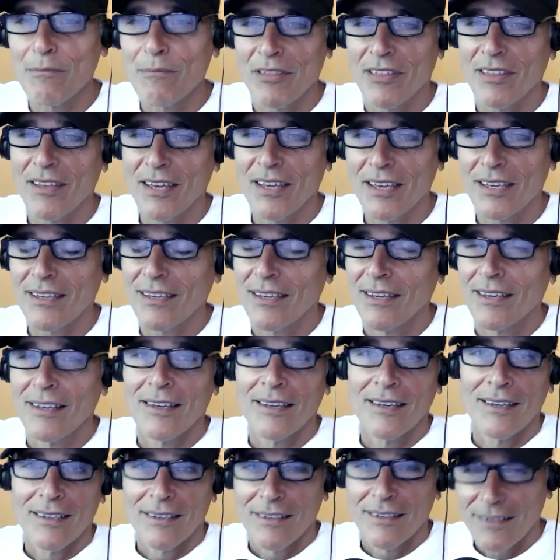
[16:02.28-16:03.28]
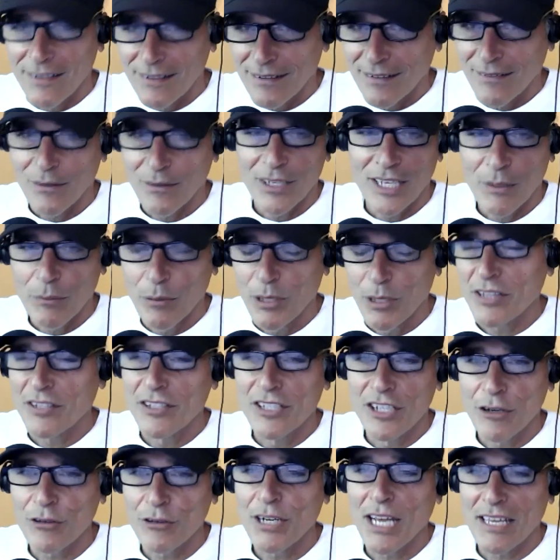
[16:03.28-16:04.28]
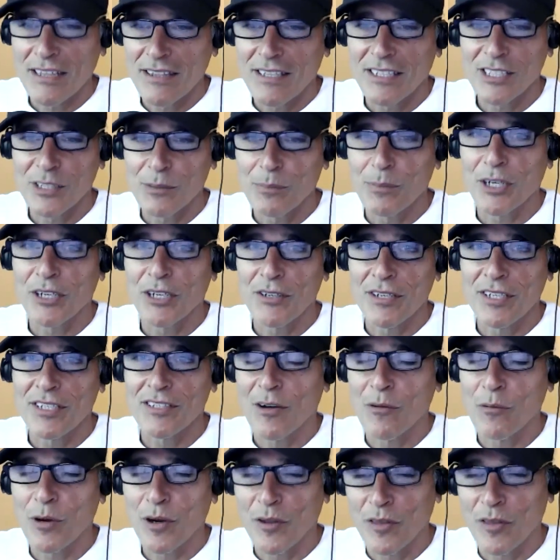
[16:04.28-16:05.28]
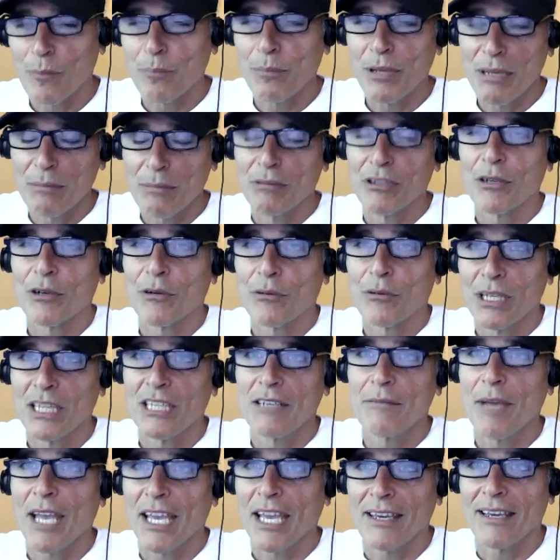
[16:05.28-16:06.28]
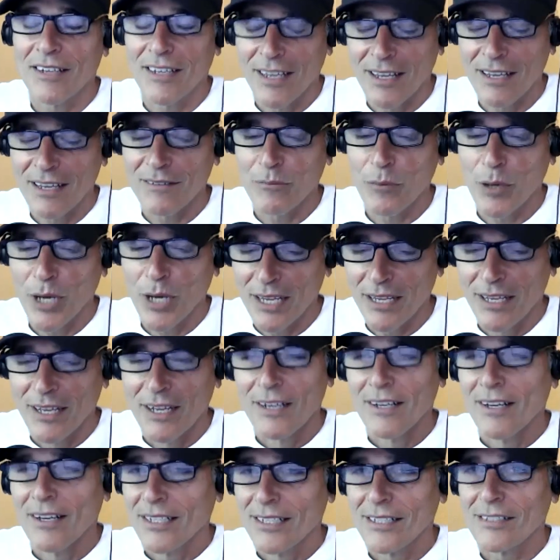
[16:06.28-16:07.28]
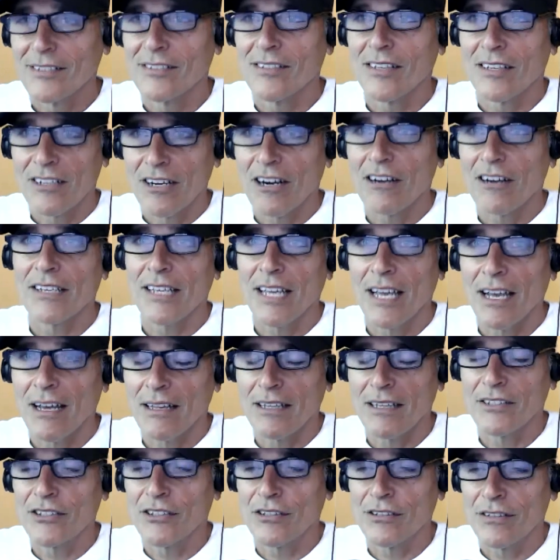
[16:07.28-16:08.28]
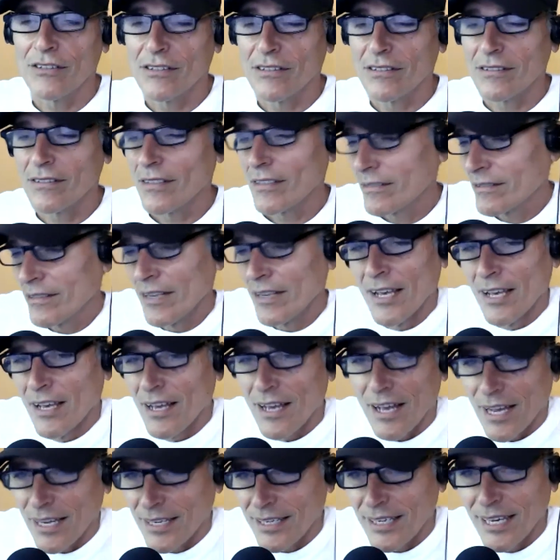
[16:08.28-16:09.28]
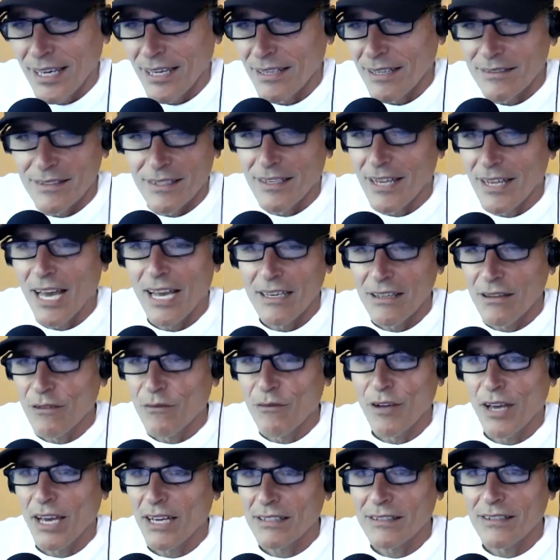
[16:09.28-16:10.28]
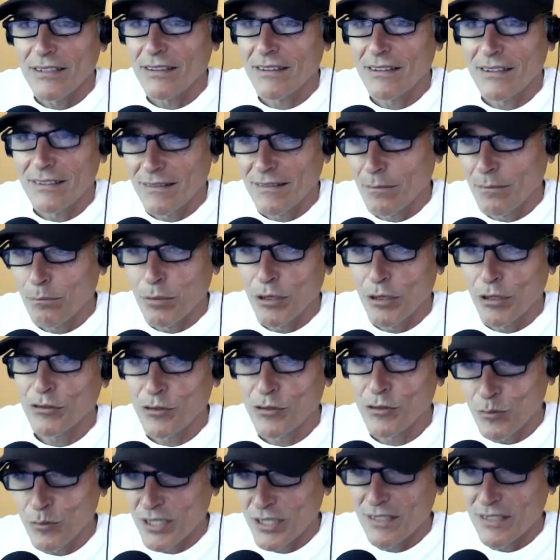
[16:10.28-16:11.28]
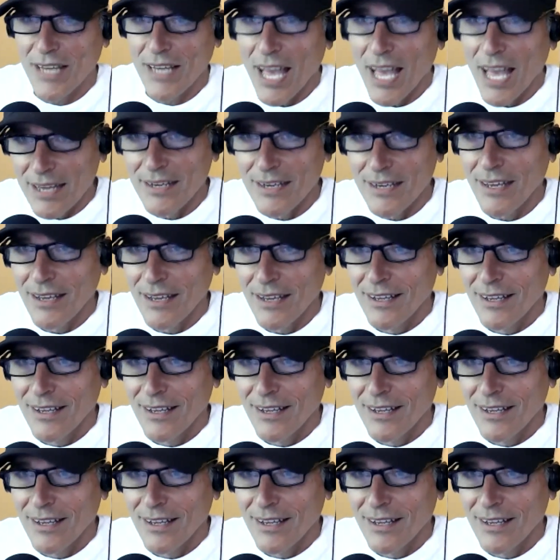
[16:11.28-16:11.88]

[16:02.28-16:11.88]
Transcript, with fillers: thing with near death experience where the people are really making headway is the cardiologist who says i can't deny the fact that the person was dead